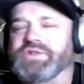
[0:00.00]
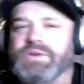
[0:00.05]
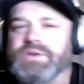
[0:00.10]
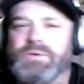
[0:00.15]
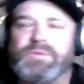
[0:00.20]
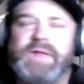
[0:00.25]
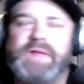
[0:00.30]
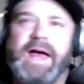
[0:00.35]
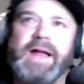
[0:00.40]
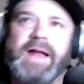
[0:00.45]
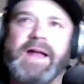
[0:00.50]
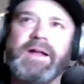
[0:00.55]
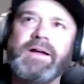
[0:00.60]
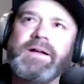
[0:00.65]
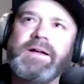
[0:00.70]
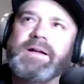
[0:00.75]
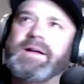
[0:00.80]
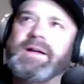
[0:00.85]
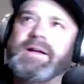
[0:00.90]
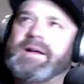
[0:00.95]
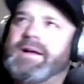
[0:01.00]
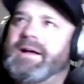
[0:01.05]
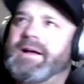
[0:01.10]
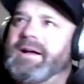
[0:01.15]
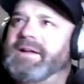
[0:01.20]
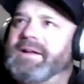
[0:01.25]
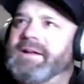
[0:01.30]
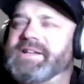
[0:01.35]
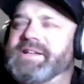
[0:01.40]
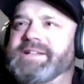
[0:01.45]
you?
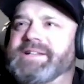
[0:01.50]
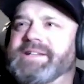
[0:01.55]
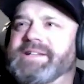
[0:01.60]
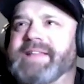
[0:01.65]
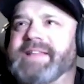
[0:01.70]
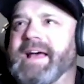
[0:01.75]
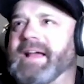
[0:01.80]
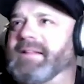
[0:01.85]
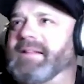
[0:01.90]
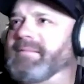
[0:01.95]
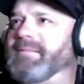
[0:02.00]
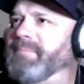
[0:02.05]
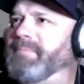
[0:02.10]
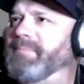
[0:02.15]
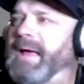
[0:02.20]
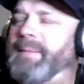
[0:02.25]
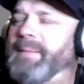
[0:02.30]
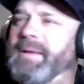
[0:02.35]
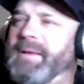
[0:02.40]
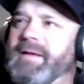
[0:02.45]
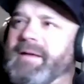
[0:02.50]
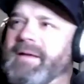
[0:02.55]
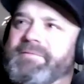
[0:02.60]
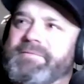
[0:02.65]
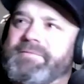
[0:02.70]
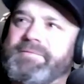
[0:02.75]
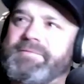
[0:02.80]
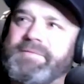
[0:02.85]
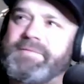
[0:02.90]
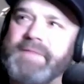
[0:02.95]
Just that maybe a
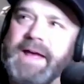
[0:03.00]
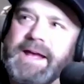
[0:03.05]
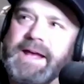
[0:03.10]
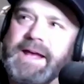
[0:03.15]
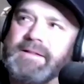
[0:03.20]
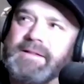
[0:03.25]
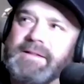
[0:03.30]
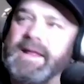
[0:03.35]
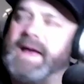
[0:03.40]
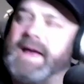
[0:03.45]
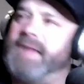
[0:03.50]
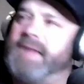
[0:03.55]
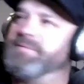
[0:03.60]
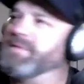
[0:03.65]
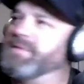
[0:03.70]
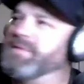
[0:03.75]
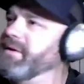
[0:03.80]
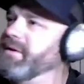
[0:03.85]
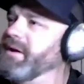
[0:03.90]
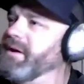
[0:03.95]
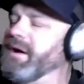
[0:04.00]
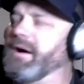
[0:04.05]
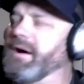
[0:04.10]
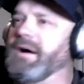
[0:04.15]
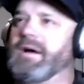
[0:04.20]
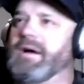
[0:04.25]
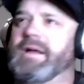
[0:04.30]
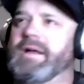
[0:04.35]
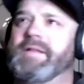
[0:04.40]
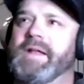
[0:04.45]
fake left
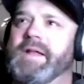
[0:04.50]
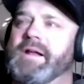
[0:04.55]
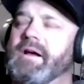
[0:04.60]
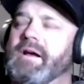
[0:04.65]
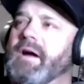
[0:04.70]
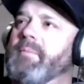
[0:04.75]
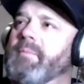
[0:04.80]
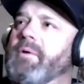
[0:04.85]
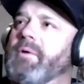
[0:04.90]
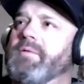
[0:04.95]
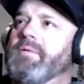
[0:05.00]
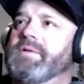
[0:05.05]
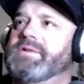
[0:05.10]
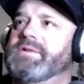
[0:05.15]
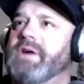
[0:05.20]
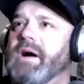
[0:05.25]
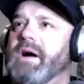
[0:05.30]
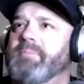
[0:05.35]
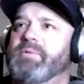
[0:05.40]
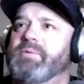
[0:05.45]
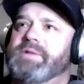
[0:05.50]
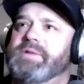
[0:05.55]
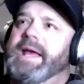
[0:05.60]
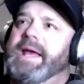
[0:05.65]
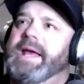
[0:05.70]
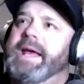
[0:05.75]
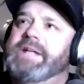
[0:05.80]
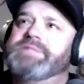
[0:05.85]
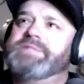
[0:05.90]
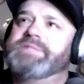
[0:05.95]
and then come over the top with the
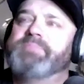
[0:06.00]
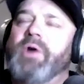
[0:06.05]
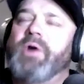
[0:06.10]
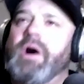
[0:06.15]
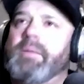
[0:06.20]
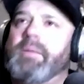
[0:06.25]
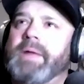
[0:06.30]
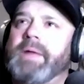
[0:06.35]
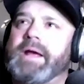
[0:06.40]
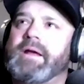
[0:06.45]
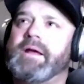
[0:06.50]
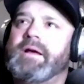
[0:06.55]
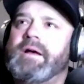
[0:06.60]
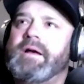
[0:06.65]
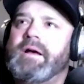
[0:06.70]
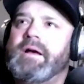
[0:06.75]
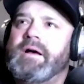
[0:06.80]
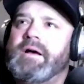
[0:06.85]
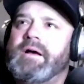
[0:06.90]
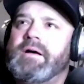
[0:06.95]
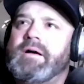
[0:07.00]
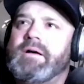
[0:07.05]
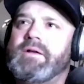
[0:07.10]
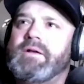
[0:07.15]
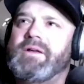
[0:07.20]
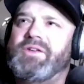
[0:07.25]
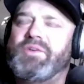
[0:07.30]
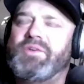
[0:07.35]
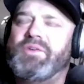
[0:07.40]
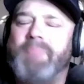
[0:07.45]
H-bomb, like,
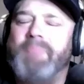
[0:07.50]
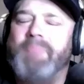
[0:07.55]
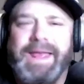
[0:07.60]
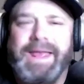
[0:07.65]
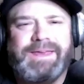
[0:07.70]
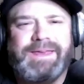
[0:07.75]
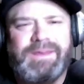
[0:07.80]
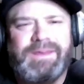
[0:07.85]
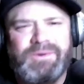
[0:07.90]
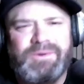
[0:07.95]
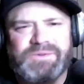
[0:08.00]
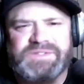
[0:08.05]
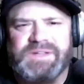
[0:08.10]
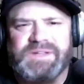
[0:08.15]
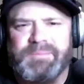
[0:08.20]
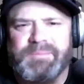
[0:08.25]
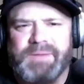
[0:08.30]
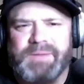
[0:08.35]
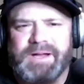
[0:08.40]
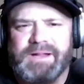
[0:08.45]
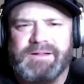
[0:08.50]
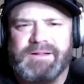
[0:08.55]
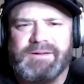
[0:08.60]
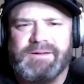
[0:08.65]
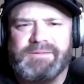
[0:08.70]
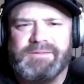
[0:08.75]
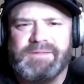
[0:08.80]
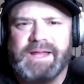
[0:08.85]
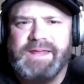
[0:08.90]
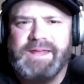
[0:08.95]
you might kill somebody
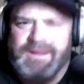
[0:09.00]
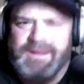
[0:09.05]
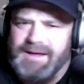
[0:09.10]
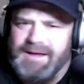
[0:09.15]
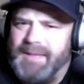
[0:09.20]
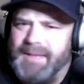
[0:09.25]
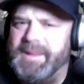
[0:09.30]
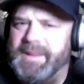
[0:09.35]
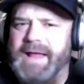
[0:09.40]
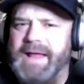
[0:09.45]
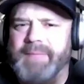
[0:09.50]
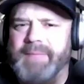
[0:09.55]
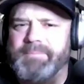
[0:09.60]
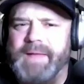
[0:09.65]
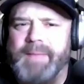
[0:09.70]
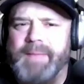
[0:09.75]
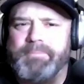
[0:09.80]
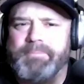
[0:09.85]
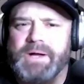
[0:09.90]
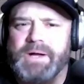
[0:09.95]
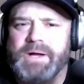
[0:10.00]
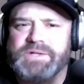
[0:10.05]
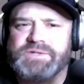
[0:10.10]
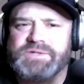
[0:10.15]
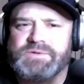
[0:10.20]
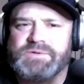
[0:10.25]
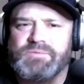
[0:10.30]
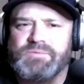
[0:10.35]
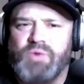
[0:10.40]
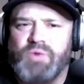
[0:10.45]
though. Like, I mean, that
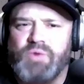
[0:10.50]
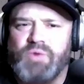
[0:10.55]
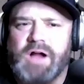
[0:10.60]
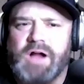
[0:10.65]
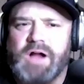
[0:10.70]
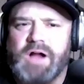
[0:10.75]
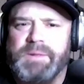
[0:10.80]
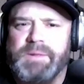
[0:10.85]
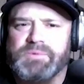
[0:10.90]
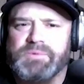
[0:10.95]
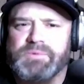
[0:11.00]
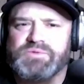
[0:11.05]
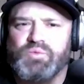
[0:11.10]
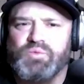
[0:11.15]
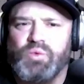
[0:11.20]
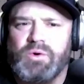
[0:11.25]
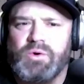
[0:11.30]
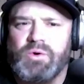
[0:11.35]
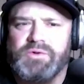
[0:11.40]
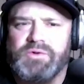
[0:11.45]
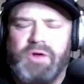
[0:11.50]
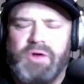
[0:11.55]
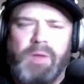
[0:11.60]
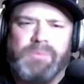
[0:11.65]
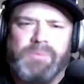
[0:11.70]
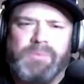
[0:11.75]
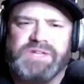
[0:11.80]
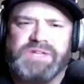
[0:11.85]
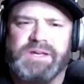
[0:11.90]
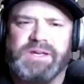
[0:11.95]
punch rocked people's world. You
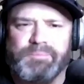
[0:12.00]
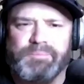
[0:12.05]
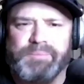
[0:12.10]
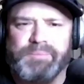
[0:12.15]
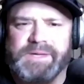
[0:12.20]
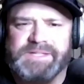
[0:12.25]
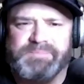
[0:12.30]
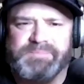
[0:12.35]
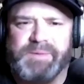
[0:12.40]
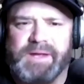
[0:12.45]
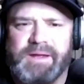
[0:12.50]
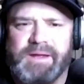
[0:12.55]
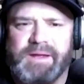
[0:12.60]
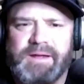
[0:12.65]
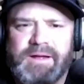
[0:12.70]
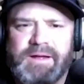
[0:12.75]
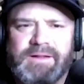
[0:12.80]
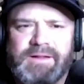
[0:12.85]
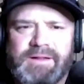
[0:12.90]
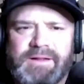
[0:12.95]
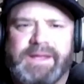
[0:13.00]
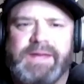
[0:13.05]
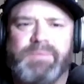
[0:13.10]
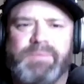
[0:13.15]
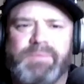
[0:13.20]
almost killed Bisbing. Like, he